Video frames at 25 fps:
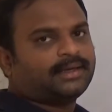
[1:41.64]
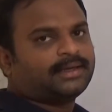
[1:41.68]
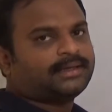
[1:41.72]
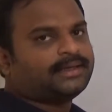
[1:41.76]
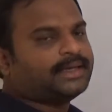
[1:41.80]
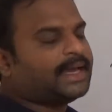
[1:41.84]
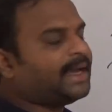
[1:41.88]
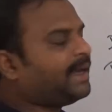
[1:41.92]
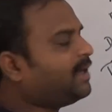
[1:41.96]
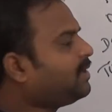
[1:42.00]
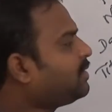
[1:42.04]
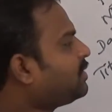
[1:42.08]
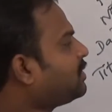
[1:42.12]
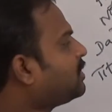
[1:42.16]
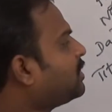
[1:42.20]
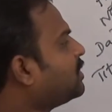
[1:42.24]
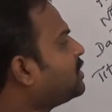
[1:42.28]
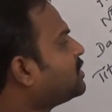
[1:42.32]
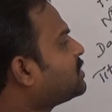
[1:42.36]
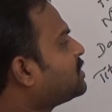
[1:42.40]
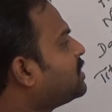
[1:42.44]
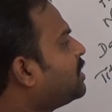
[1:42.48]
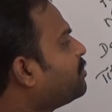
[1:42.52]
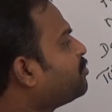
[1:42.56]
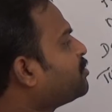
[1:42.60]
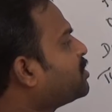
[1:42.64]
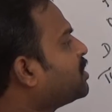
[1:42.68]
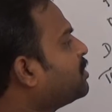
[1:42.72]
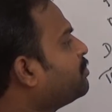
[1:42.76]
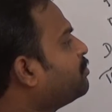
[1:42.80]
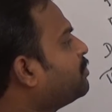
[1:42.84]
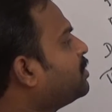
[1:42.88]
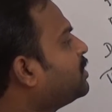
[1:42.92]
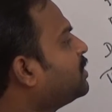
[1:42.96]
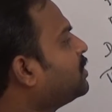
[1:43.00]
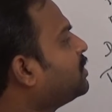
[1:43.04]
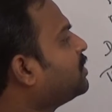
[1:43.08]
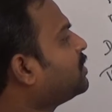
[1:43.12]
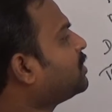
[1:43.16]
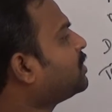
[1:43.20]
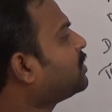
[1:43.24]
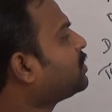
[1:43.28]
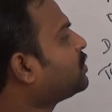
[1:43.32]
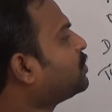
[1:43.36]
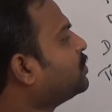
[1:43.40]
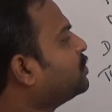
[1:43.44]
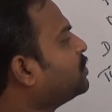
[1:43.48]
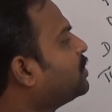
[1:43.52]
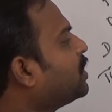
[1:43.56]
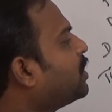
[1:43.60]
8th September
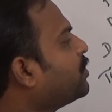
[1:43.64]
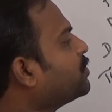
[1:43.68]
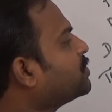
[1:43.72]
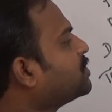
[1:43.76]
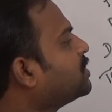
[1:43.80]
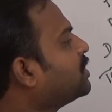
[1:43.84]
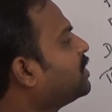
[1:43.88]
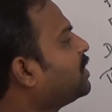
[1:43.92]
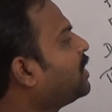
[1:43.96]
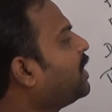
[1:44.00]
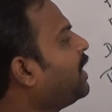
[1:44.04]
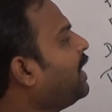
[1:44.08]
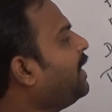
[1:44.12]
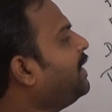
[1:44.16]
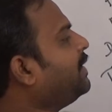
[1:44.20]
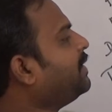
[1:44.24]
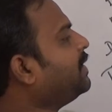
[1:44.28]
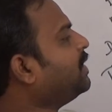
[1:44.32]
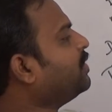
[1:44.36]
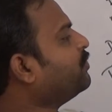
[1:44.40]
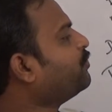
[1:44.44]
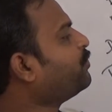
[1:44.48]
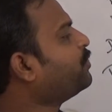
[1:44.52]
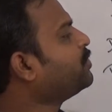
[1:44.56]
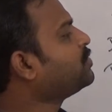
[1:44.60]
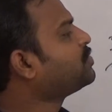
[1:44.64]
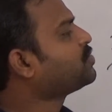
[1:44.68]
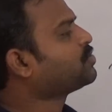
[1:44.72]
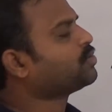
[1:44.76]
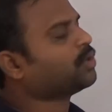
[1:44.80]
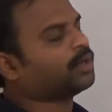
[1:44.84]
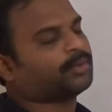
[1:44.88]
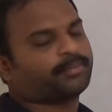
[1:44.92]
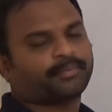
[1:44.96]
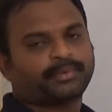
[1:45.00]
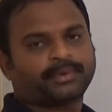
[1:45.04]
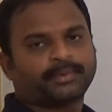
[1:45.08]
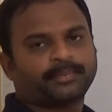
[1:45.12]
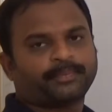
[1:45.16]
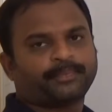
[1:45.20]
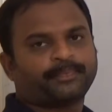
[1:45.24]
2018, full stop.